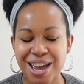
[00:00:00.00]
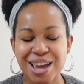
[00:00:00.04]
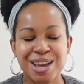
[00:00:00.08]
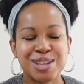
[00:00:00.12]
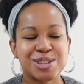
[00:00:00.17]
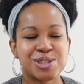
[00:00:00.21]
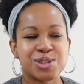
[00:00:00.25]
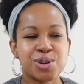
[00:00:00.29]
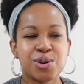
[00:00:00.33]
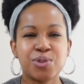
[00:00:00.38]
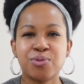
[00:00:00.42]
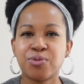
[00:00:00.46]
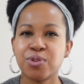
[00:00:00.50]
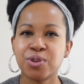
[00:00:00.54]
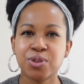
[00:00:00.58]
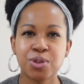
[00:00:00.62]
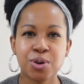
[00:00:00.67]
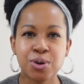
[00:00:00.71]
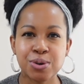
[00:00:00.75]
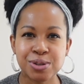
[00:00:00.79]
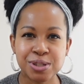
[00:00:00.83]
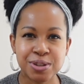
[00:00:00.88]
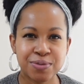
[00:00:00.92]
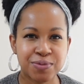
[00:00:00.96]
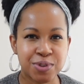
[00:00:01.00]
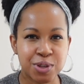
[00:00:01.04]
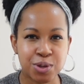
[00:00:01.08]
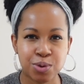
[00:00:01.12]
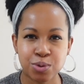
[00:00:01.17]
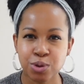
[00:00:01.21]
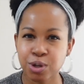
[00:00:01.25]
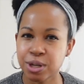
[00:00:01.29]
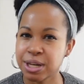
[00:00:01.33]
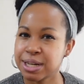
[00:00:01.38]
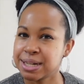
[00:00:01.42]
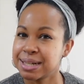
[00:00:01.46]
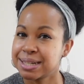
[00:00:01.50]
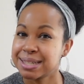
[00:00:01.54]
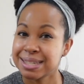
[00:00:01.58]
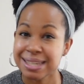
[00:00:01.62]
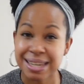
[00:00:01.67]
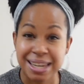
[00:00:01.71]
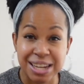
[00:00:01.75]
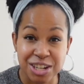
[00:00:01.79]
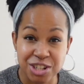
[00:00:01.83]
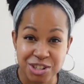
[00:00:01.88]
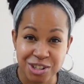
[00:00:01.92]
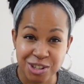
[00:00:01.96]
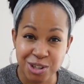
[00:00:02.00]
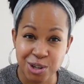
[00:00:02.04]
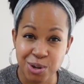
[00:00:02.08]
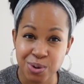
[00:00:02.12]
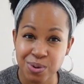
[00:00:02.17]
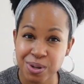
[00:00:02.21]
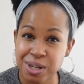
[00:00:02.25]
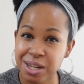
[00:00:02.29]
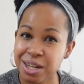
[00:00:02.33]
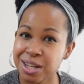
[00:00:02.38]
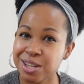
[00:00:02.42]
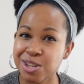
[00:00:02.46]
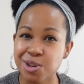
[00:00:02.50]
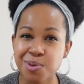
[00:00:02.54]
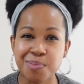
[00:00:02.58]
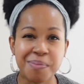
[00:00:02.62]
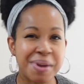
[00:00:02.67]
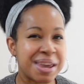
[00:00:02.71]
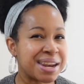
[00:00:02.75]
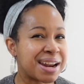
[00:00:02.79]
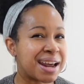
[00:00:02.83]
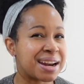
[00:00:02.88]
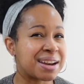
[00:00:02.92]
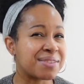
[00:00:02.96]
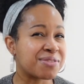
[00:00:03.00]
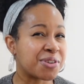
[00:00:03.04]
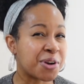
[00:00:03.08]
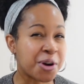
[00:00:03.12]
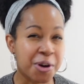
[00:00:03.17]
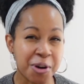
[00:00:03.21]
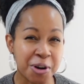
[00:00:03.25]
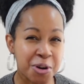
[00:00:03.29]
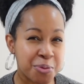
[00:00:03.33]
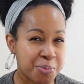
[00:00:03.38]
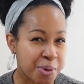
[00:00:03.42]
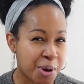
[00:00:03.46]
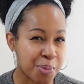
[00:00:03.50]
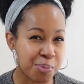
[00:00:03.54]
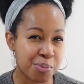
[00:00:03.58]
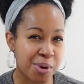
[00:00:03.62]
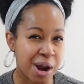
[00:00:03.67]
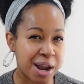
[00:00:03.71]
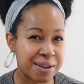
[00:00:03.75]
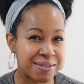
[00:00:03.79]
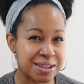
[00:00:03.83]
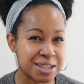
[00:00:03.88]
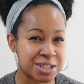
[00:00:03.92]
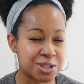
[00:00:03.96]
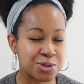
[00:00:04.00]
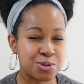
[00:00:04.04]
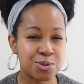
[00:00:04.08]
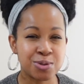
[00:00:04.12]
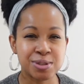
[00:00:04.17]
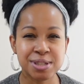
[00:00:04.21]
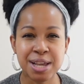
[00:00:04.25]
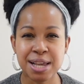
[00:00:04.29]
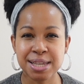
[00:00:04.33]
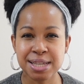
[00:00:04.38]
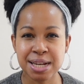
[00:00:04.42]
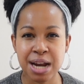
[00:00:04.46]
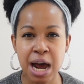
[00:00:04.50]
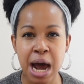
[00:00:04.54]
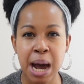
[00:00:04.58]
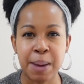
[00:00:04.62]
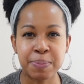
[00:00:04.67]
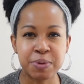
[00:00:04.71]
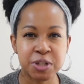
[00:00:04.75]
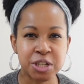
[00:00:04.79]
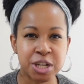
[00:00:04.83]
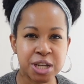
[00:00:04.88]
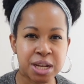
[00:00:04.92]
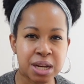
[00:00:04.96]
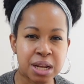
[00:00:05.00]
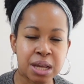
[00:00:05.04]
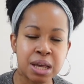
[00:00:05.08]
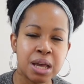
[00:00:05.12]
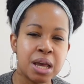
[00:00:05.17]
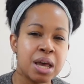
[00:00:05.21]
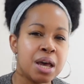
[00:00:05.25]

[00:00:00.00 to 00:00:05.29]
So for those of you looking to teach in Korea, you may not have heard about private schools as an option,